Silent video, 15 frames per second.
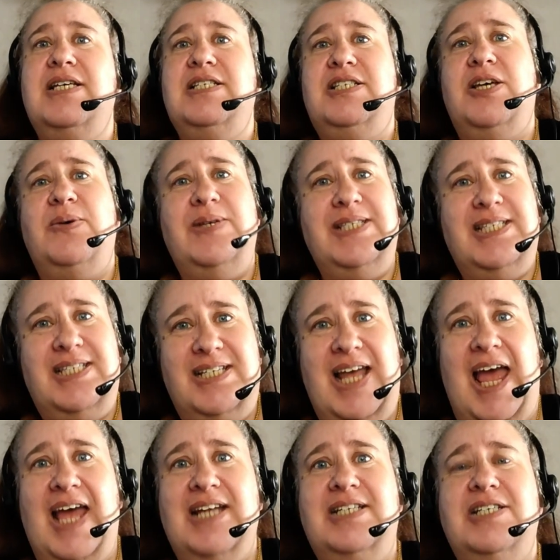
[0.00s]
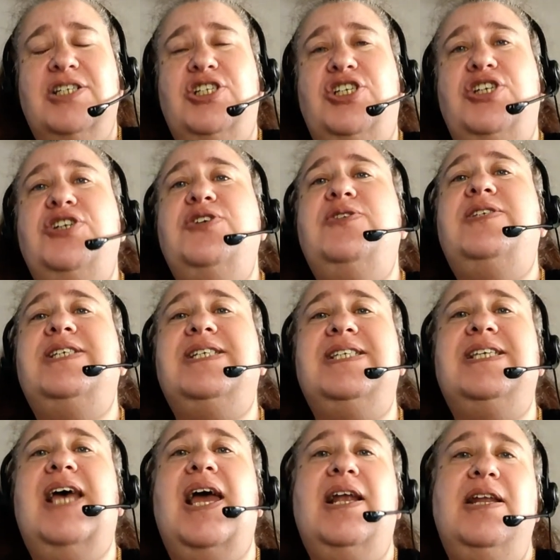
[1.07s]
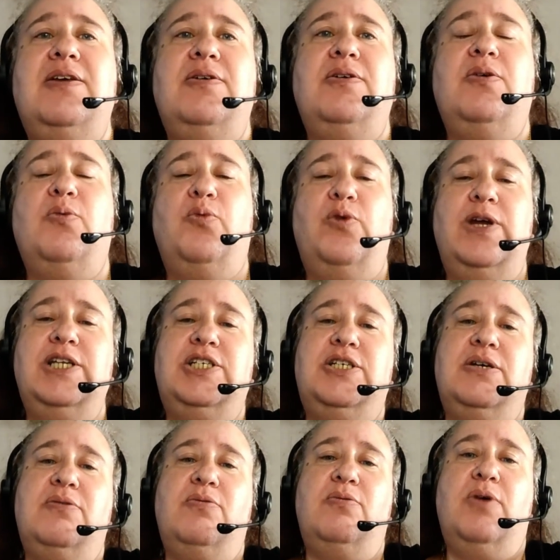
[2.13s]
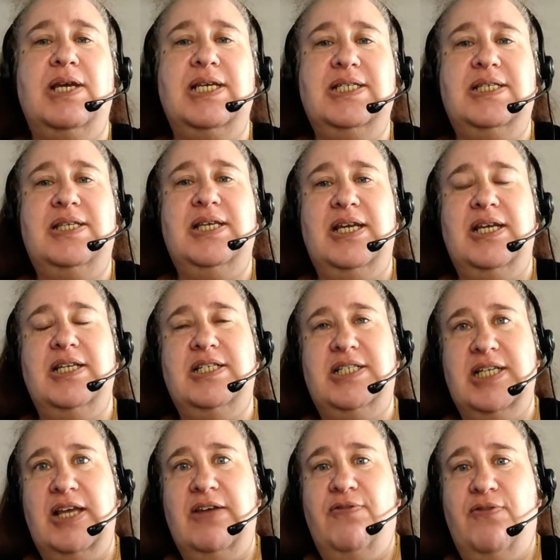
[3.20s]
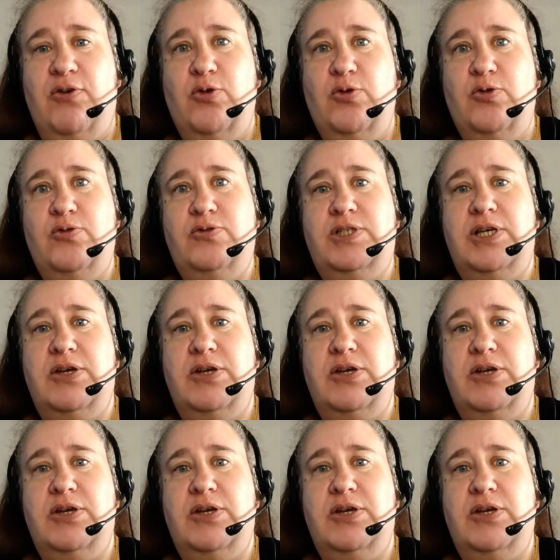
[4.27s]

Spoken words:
So instead, choose exactly which is the default